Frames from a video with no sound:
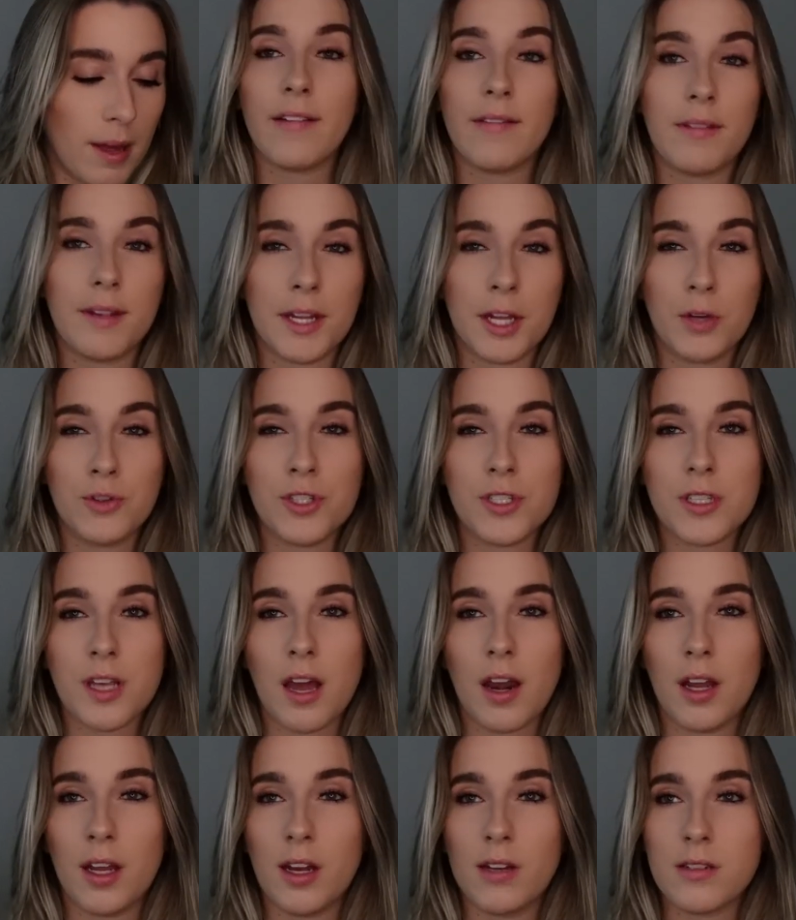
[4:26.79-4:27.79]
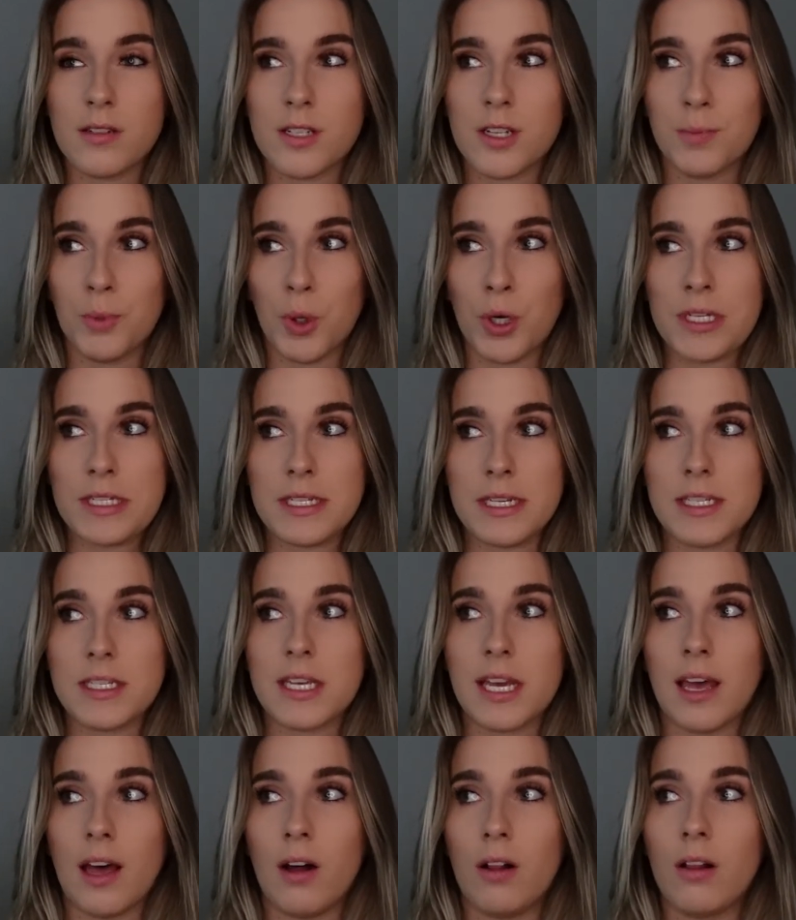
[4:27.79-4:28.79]
The video just kind of goes into more
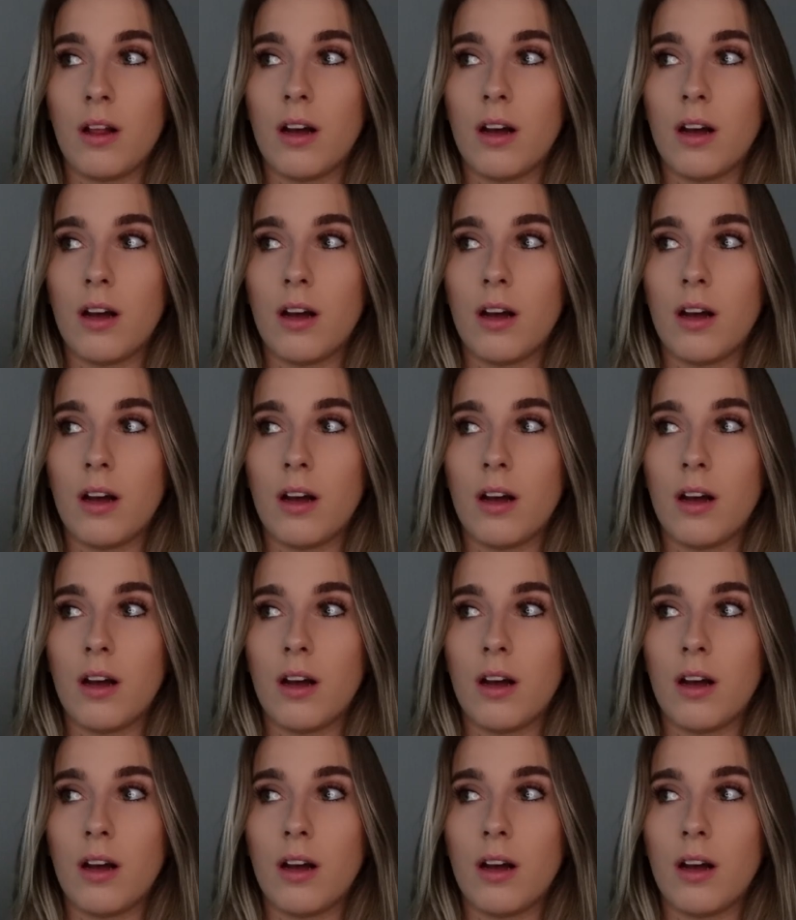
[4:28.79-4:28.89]
detail